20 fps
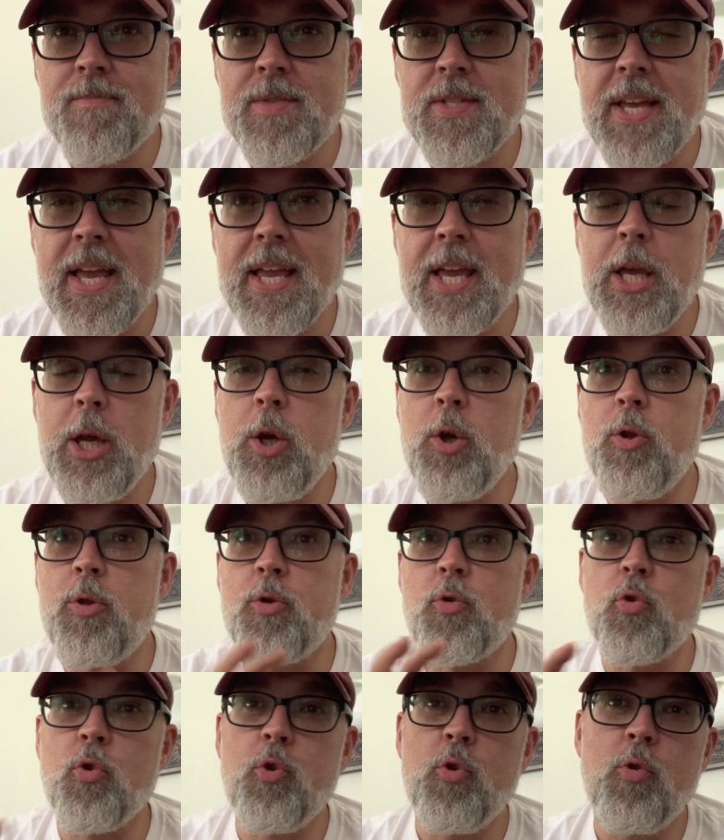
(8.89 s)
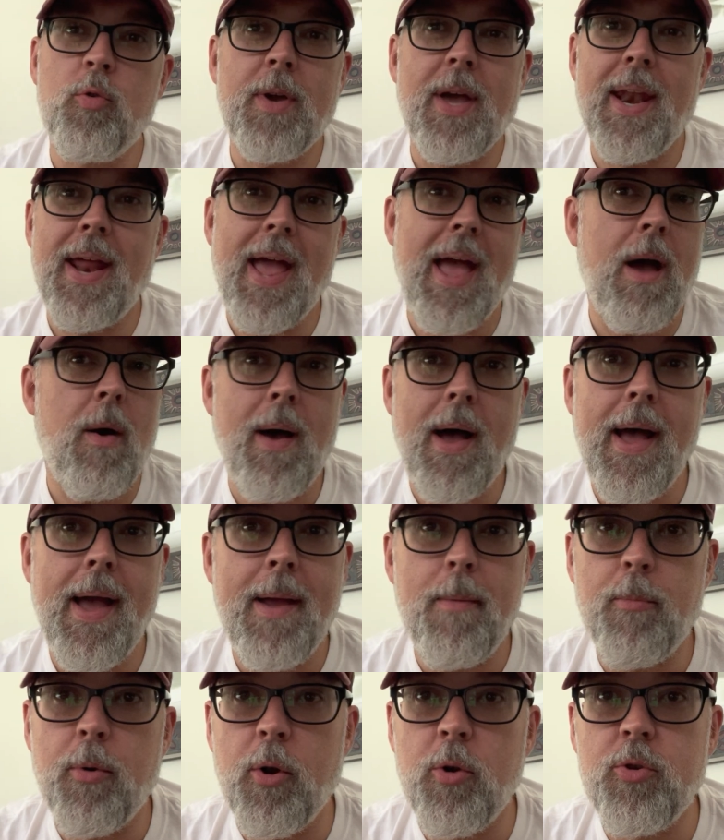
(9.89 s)
taking you through kind of how I
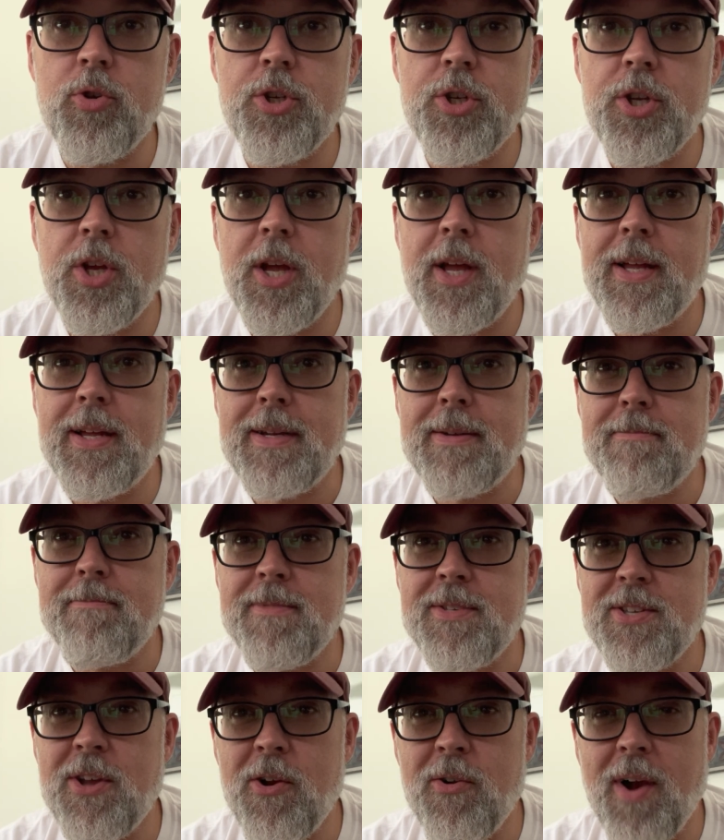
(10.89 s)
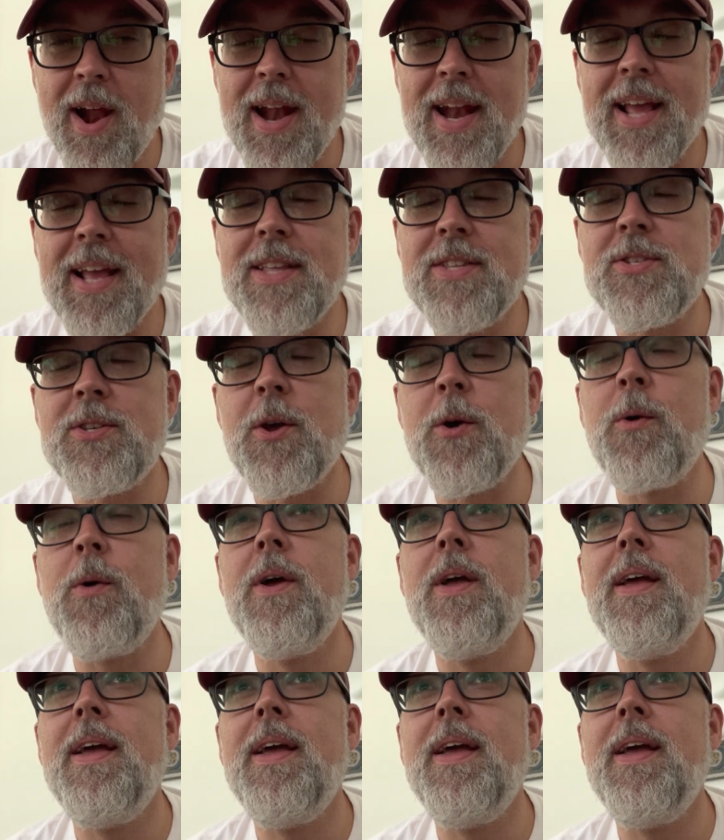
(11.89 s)
approach songwriting. And so